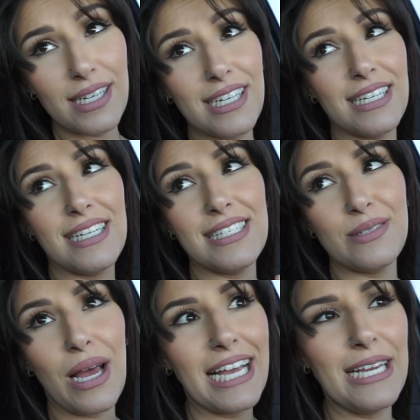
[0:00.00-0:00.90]
because
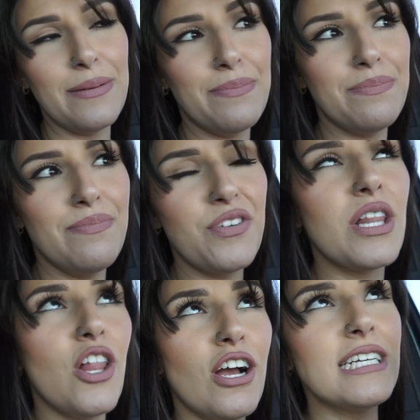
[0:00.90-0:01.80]
for
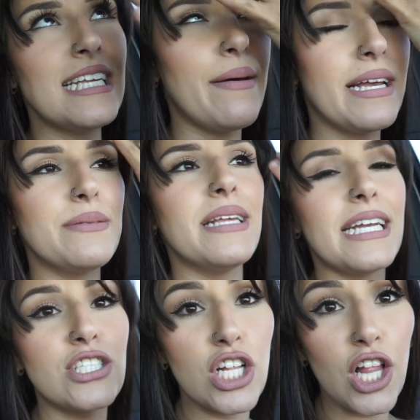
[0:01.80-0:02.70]
the longest time I kept saying
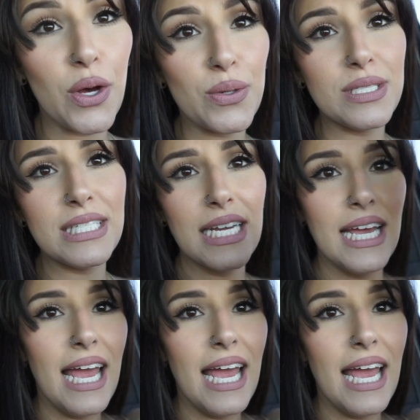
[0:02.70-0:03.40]
it's closed,